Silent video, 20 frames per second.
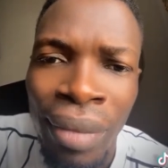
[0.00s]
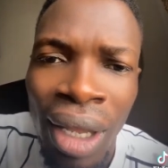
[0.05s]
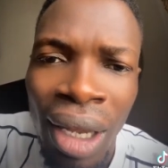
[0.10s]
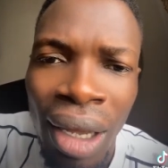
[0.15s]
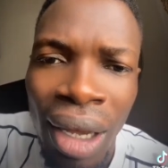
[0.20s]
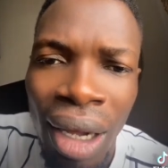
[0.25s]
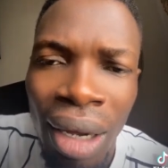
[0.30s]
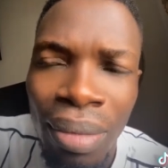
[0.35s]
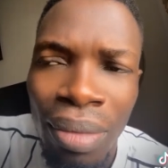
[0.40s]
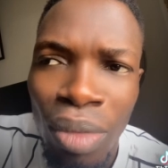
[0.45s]

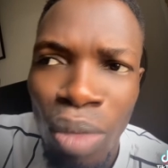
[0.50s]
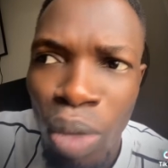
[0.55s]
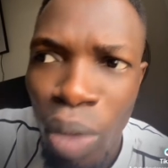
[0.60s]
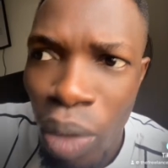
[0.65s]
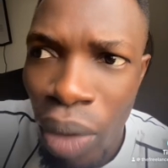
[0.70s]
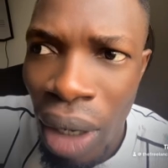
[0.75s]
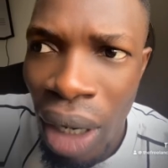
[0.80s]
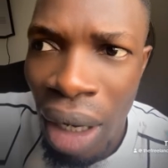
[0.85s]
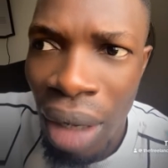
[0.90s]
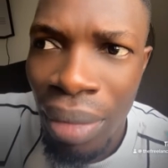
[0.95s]

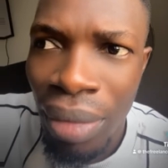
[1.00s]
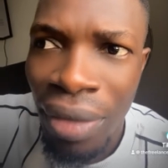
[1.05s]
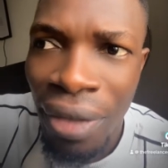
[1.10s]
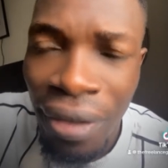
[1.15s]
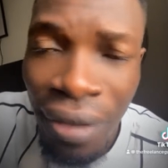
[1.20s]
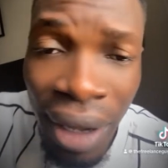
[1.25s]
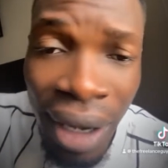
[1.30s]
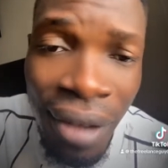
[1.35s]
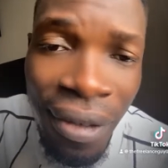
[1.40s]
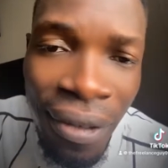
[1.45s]

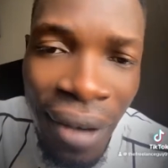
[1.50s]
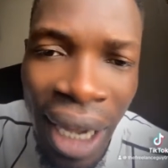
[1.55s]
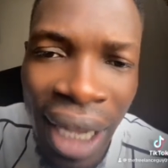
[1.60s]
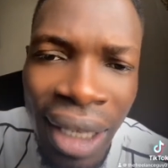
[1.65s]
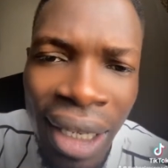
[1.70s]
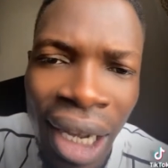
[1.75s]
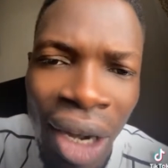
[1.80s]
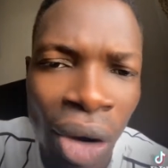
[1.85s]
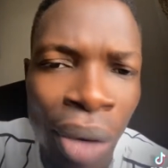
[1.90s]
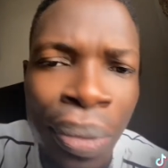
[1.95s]
verify
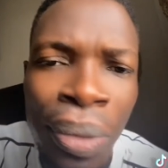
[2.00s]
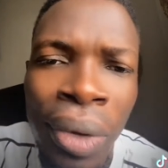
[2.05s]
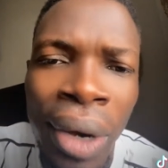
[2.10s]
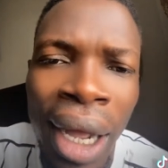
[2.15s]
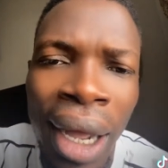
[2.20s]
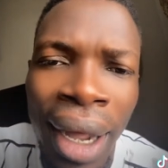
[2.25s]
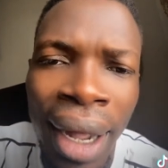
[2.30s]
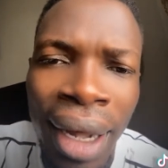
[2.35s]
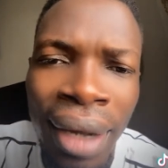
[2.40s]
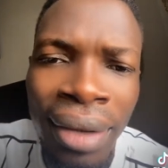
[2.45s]
their Upwork
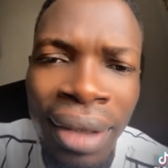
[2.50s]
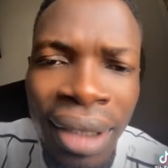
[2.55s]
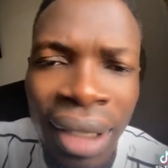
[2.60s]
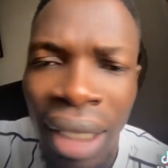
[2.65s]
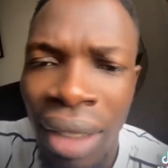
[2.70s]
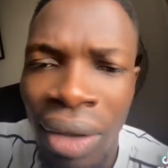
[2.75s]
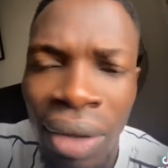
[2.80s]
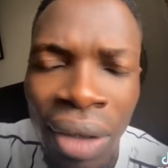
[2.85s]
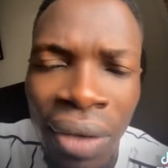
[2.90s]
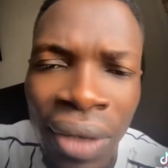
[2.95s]
accounts
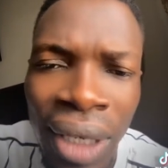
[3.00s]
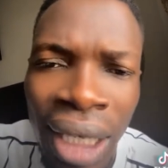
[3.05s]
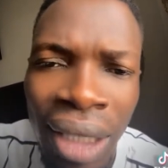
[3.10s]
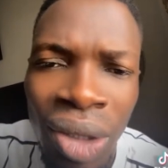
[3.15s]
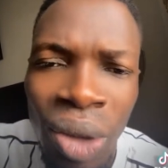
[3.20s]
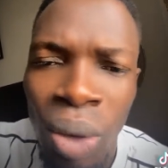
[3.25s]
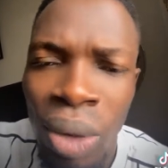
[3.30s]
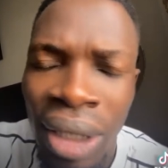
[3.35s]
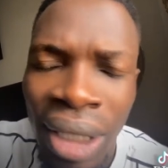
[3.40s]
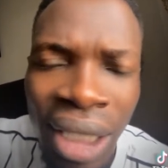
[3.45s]
and all of that.
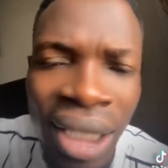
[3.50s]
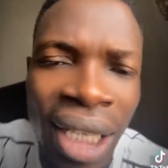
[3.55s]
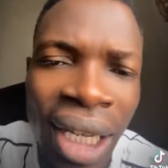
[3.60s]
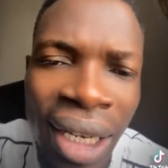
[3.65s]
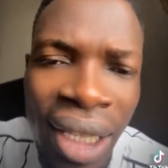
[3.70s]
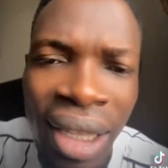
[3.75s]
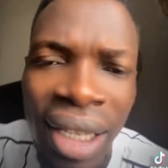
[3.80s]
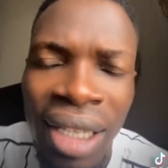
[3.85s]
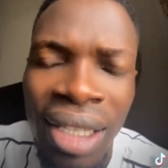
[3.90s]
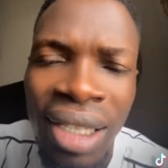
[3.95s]
So these are
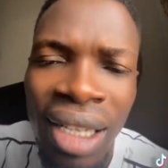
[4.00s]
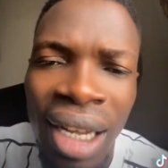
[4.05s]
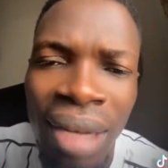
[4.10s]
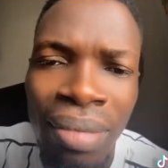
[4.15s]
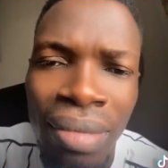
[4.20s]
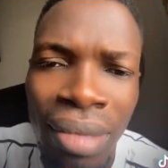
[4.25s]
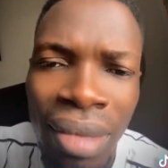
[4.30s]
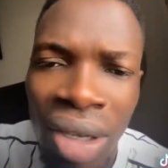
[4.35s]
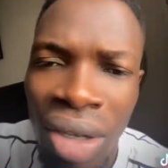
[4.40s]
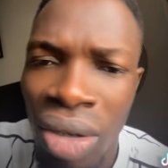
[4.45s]
the things that
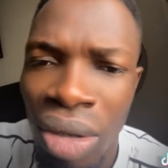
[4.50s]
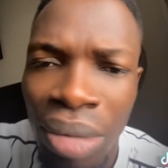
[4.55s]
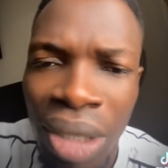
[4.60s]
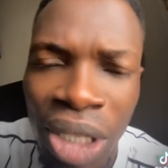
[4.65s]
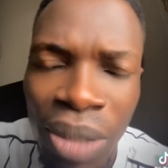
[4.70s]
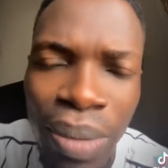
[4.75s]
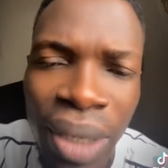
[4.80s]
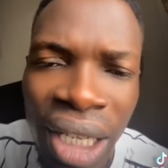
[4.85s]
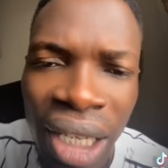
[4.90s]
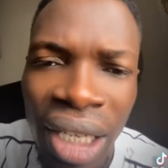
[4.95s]
I'm going to be
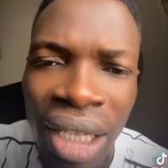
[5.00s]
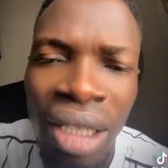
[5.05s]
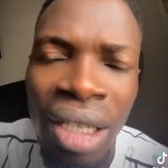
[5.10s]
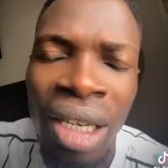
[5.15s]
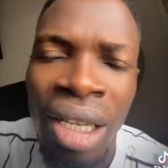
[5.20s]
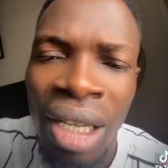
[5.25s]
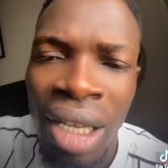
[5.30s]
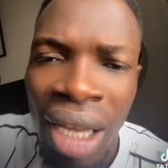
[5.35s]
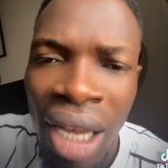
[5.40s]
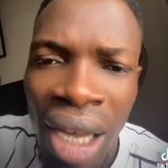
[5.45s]
speaking
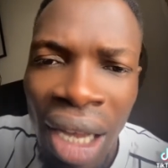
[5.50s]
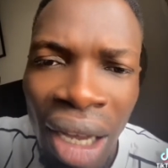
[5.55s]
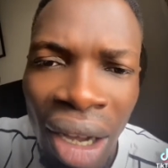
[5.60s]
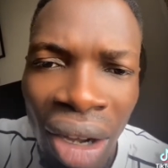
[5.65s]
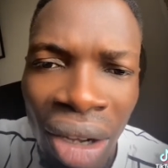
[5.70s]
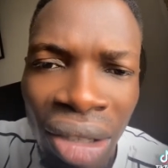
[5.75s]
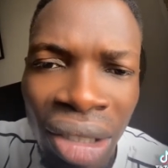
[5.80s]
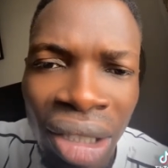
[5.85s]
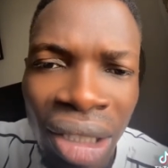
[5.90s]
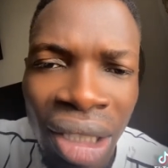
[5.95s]

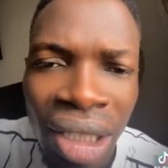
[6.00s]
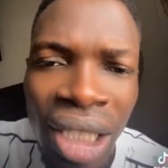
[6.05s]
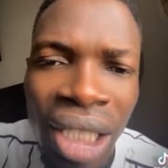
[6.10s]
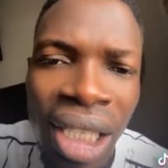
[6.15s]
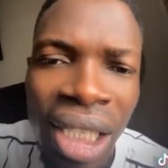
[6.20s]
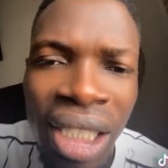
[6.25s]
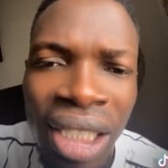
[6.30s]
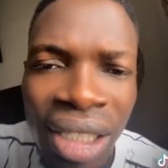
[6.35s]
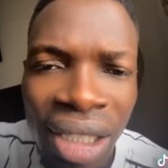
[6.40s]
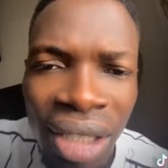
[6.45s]
on
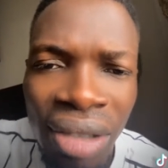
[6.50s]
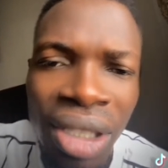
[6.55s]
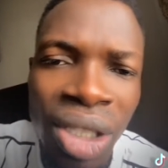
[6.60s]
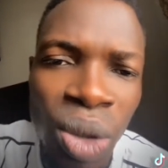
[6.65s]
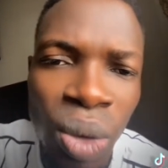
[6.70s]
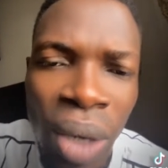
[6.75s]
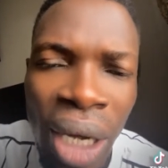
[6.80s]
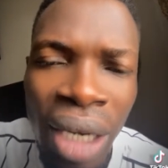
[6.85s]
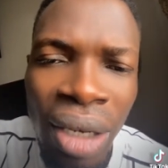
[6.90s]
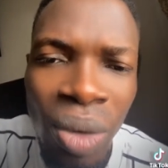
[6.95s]
the series
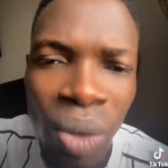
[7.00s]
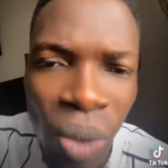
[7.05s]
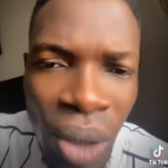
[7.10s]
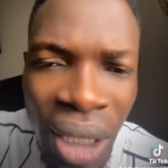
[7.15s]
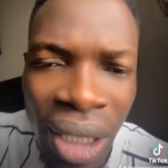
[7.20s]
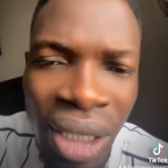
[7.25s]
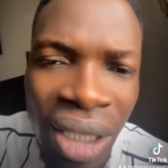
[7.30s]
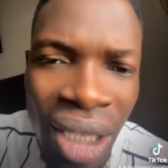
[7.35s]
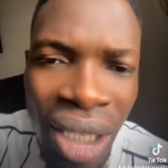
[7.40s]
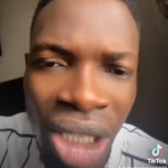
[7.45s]
1,
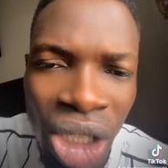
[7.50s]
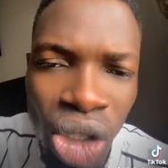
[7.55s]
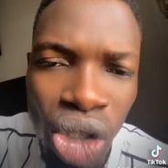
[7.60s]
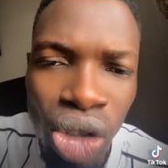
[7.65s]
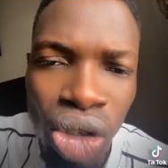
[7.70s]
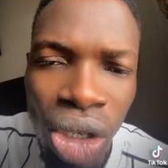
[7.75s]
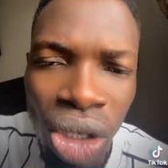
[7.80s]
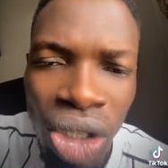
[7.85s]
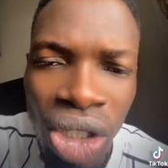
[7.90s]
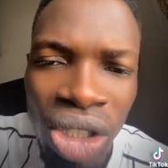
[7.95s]
which is an
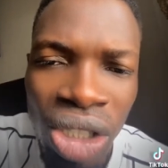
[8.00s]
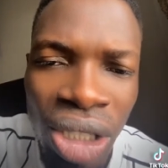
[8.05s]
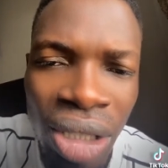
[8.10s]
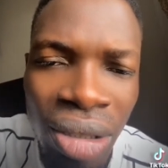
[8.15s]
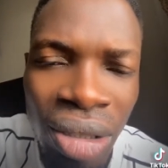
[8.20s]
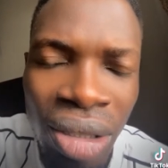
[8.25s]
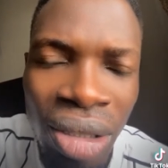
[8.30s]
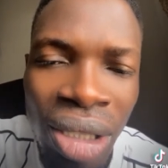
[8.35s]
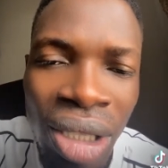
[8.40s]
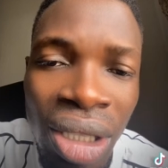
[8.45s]

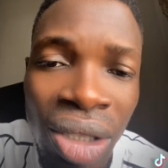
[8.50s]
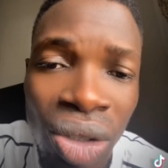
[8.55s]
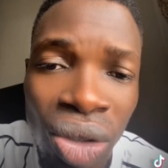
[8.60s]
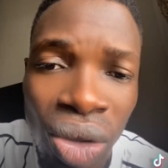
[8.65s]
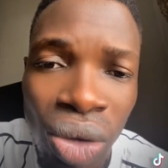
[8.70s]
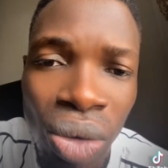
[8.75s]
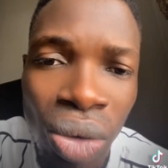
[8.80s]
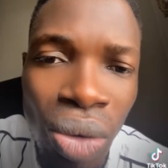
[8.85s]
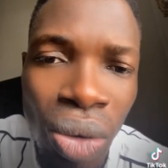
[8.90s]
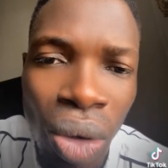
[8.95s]
introduction
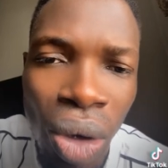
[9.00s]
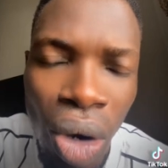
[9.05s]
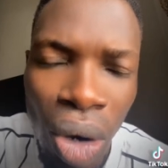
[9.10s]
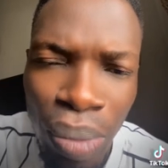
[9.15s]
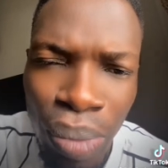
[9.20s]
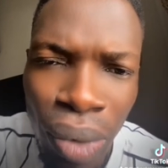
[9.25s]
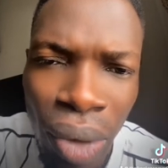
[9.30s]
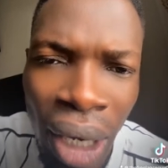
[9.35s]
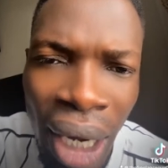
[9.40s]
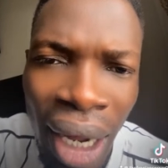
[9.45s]
to
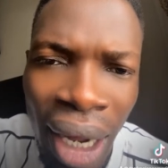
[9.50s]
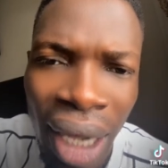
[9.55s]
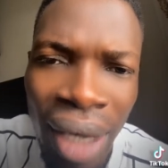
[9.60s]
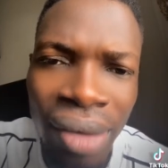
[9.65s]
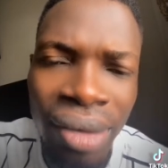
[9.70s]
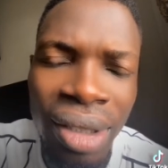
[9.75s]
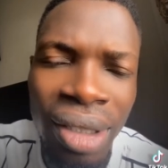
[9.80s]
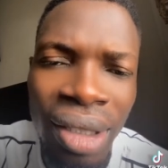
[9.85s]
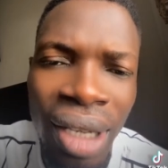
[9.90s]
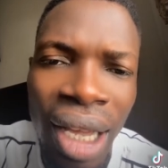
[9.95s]
Upwork
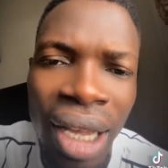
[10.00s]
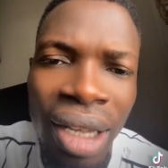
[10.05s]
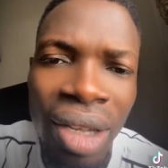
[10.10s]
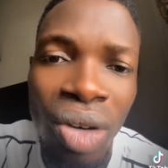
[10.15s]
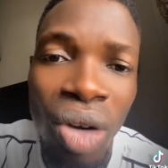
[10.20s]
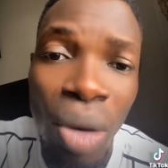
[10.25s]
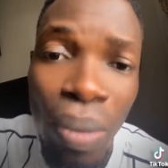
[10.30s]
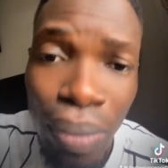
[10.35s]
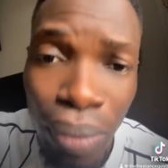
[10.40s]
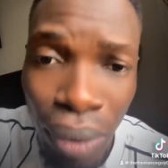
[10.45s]
accounts, like
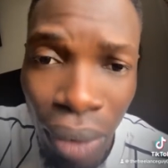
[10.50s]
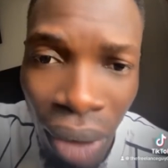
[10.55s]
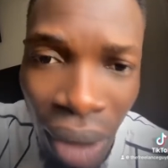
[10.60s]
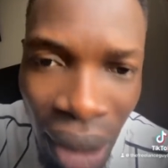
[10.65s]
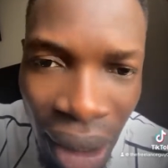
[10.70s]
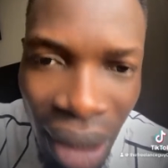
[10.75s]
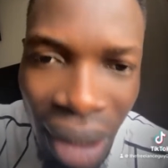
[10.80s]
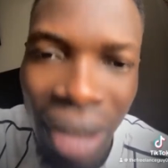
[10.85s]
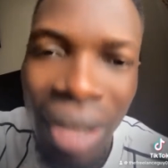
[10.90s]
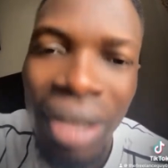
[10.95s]
Upwork